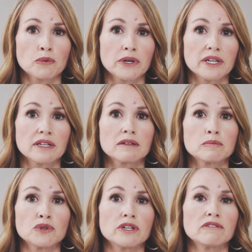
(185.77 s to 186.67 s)
to bring
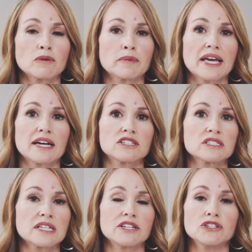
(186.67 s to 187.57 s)
beauty from the
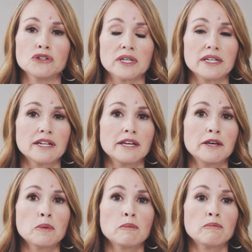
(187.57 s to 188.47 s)
ashes. I knew it.
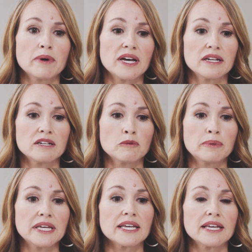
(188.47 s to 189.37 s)
But
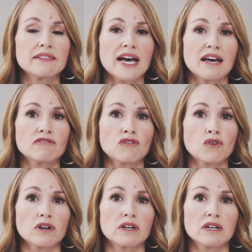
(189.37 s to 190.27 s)
being in that
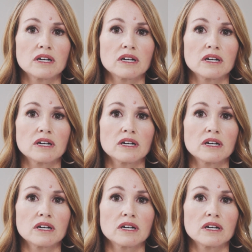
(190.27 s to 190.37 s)
for